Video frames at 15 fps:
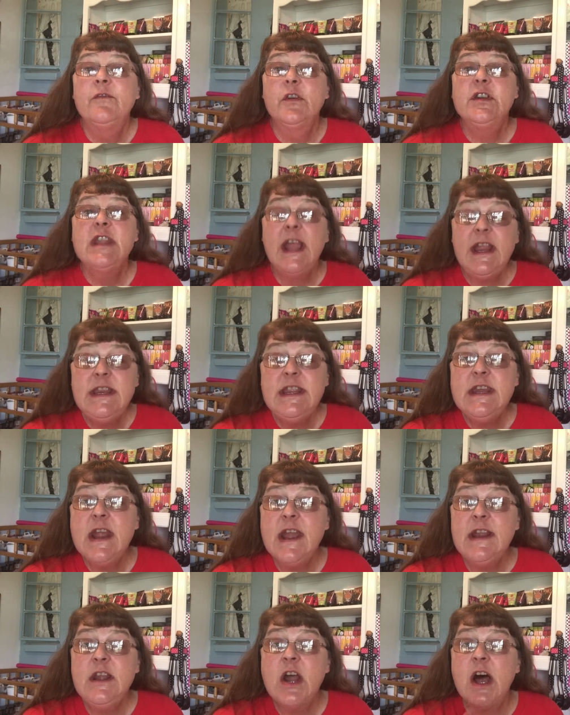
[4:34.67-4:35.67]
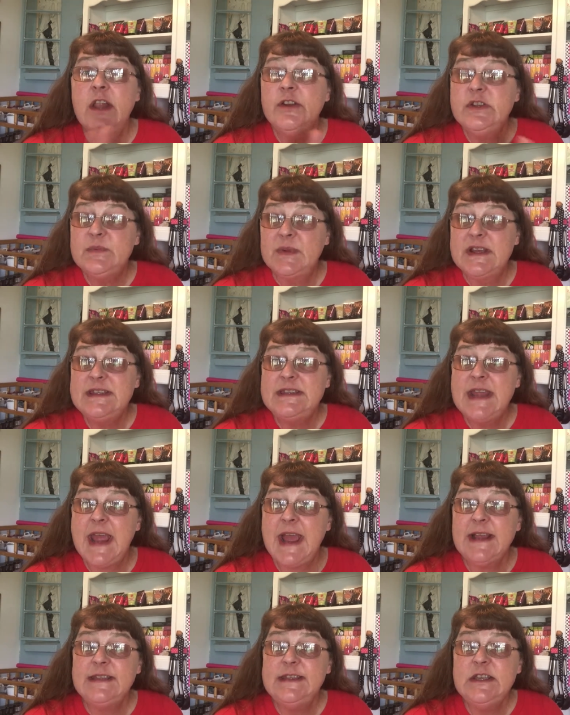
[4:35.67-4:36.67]
for $99 plus
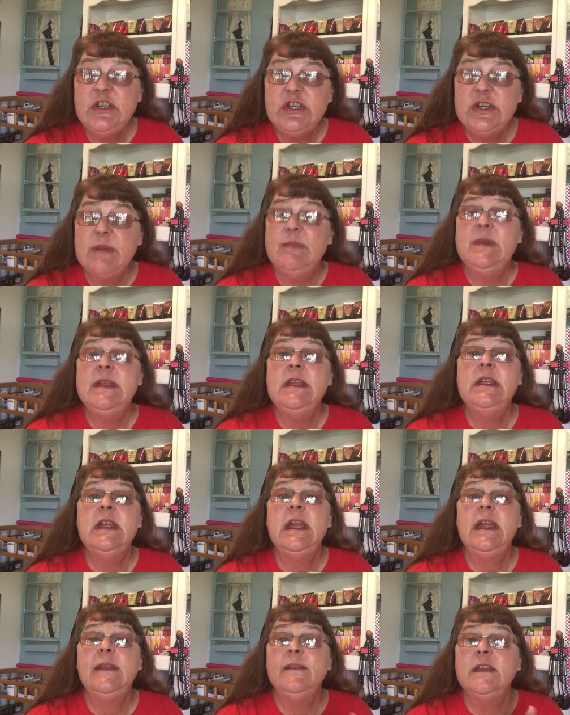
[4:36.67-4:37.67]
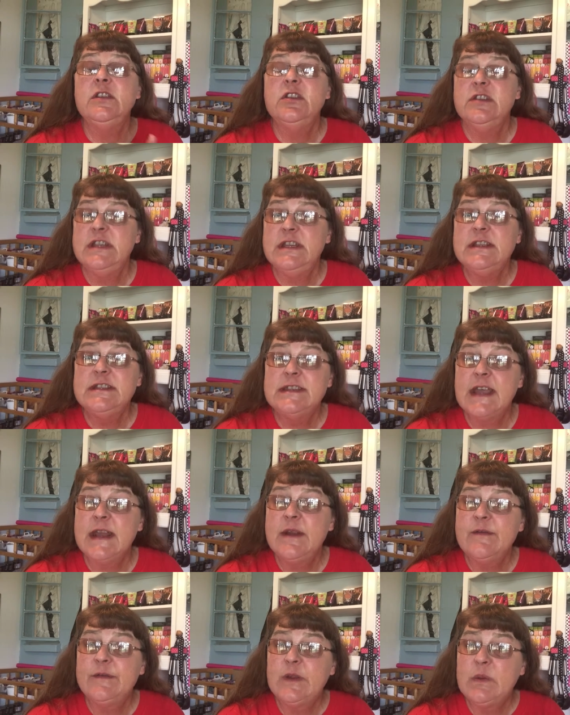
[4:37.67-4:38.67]
tax and shipping, and then you need to
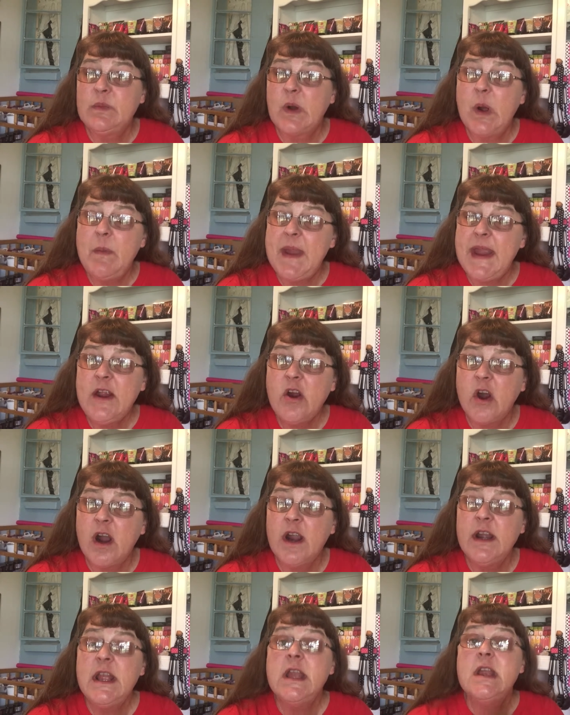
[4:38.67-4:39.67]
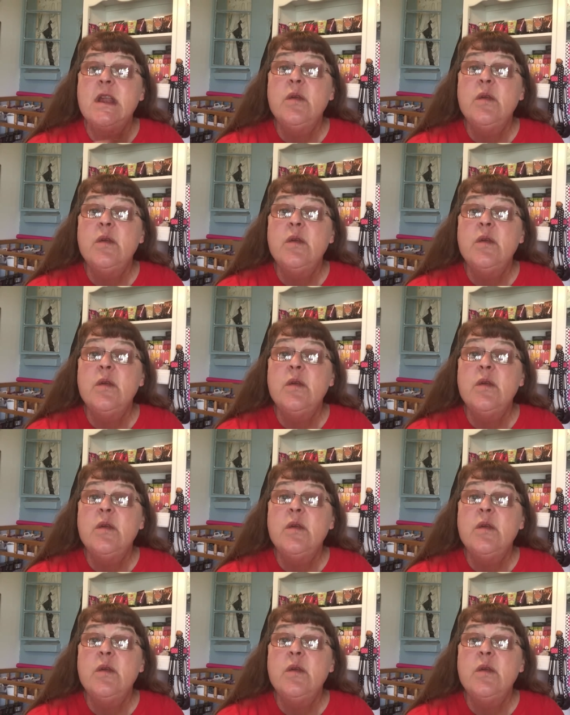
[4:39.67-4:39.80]
sign up for the ProPay card,